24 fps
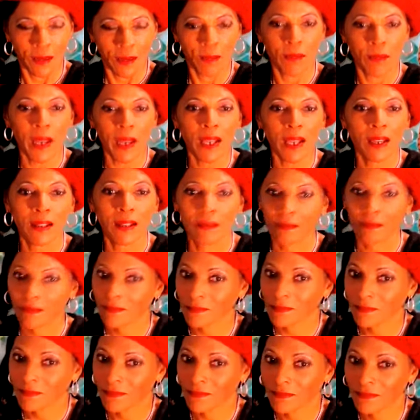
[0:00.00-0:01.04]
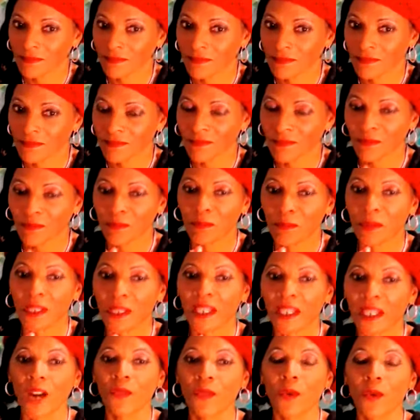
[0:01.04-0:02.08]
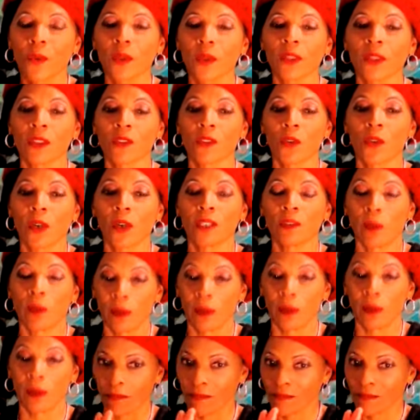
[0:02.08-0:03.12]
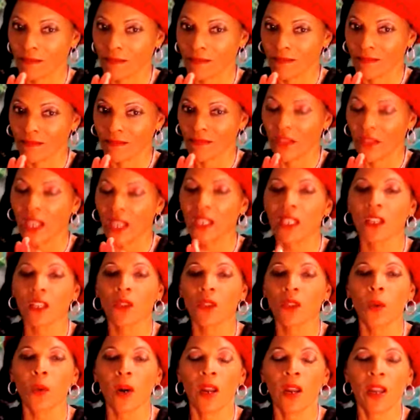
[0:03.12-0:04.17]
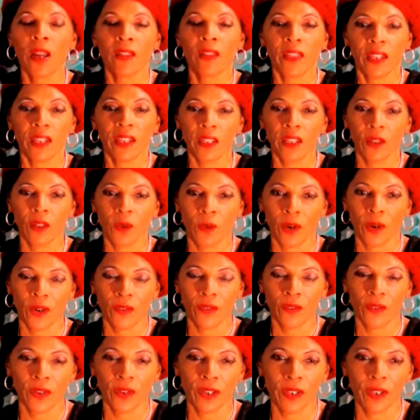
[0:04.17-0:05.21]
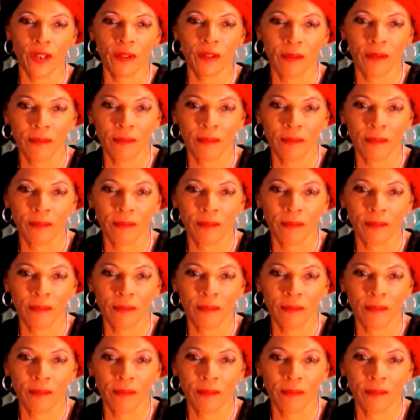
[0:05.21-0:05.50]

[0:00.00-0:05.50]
Make, be careful with the choice. They did the work. They did the work for you.